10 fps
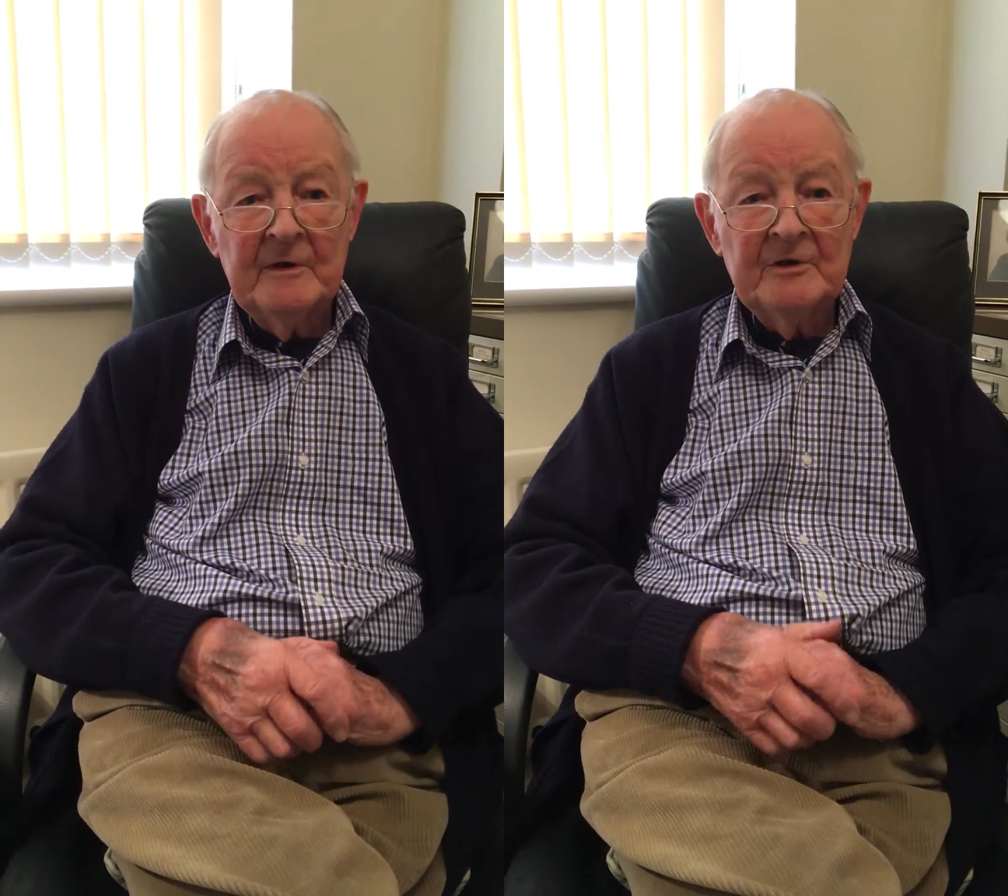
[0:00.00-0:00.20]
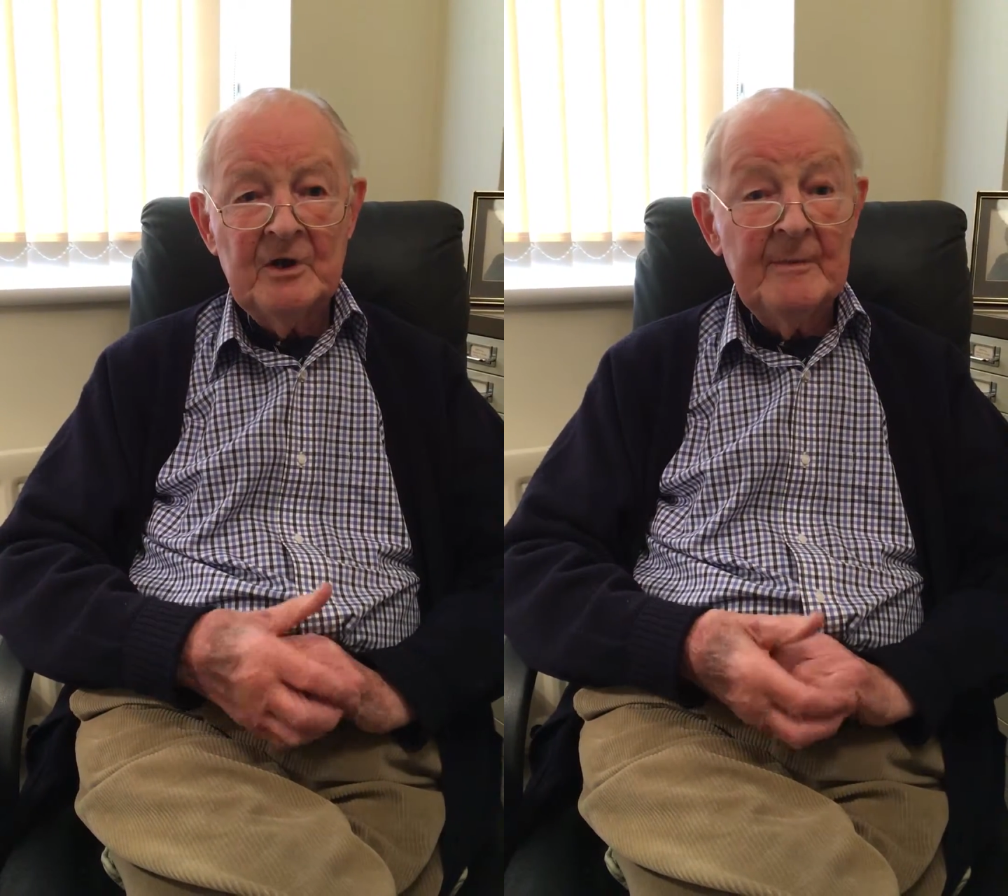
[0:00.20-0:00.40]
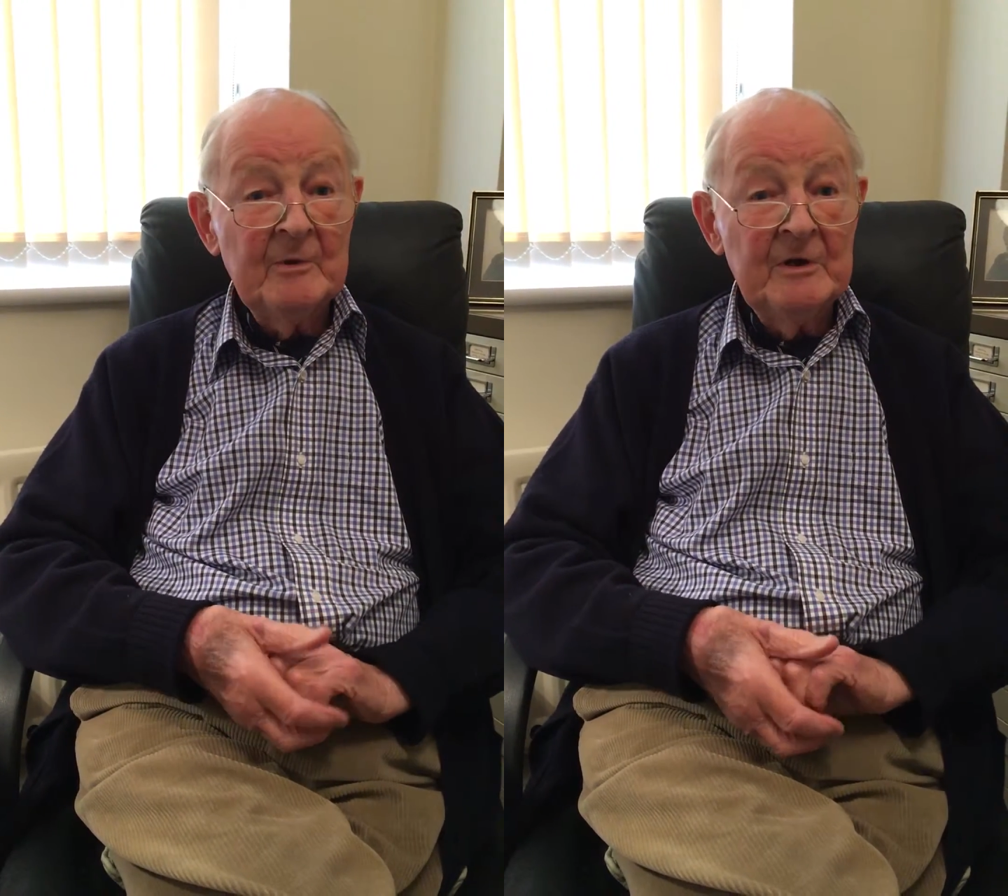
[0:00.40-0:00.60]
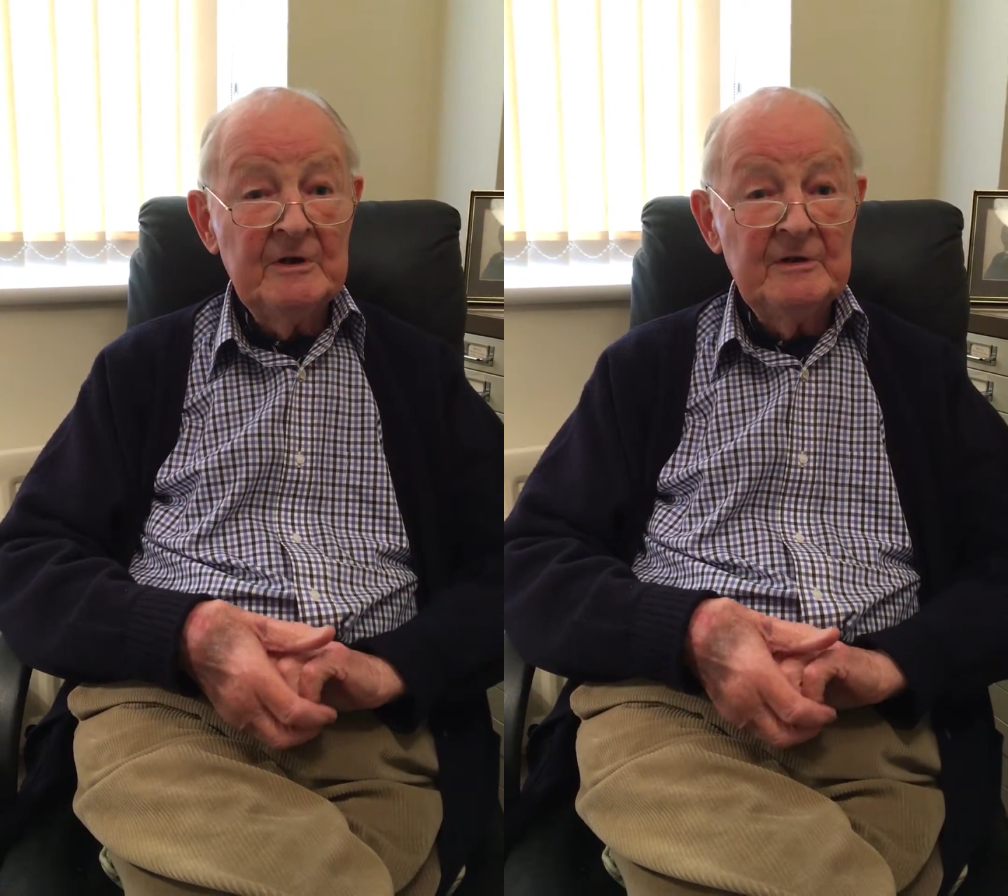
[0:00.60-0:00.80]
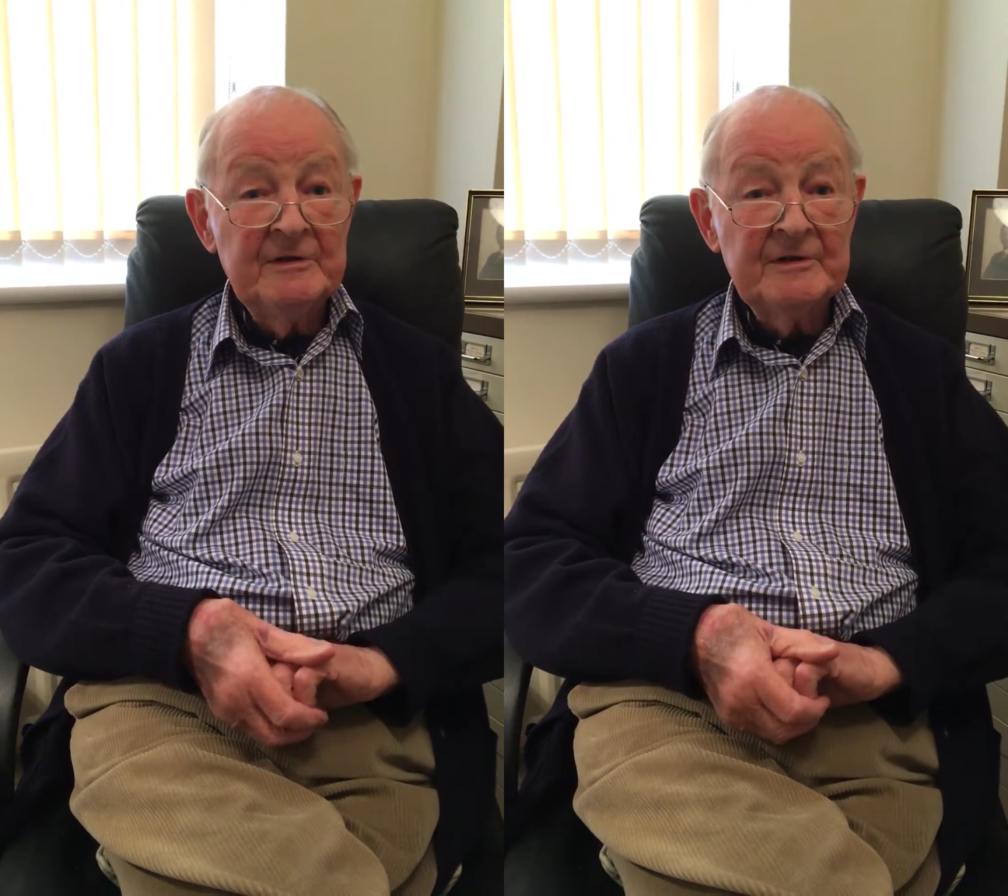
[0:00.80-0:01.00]

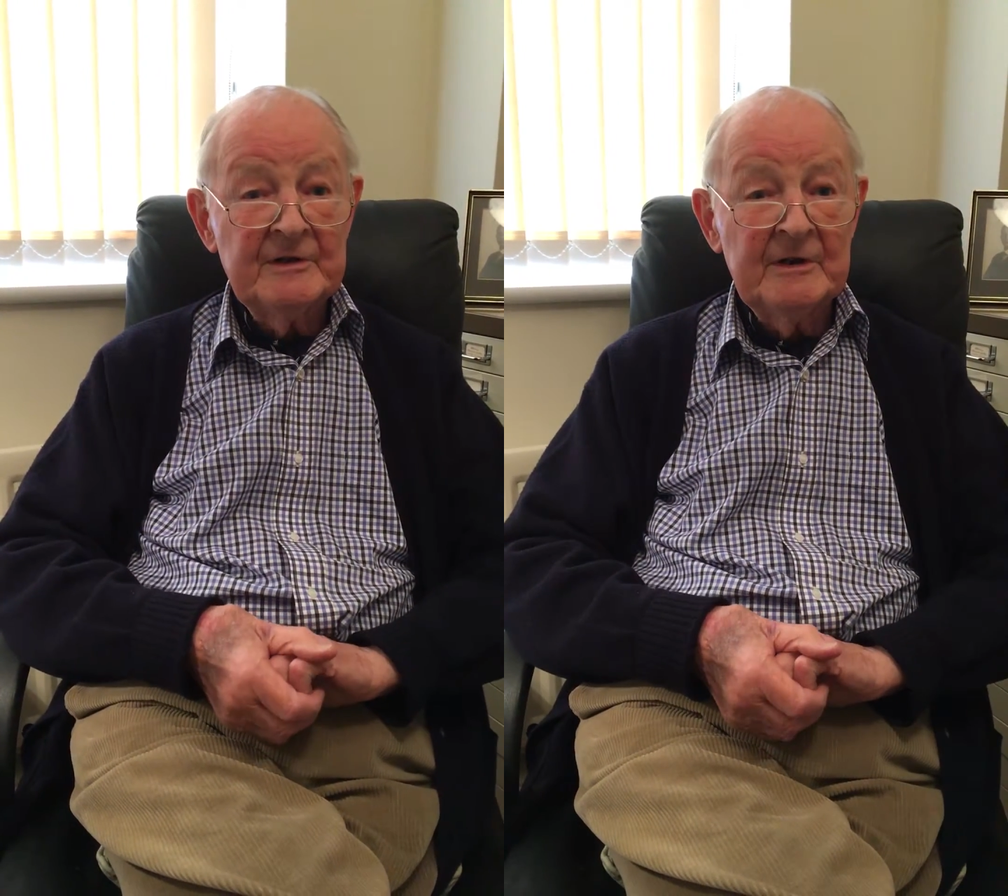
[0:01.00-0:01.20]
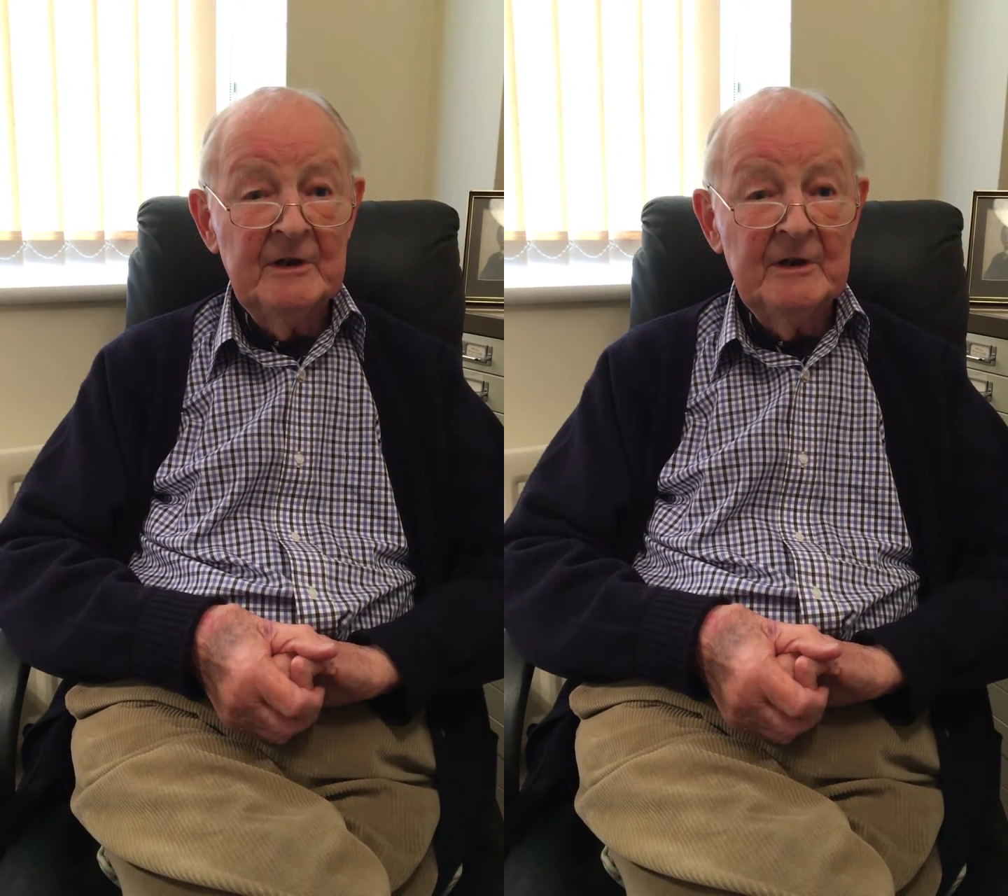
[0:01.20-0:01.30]
Japanese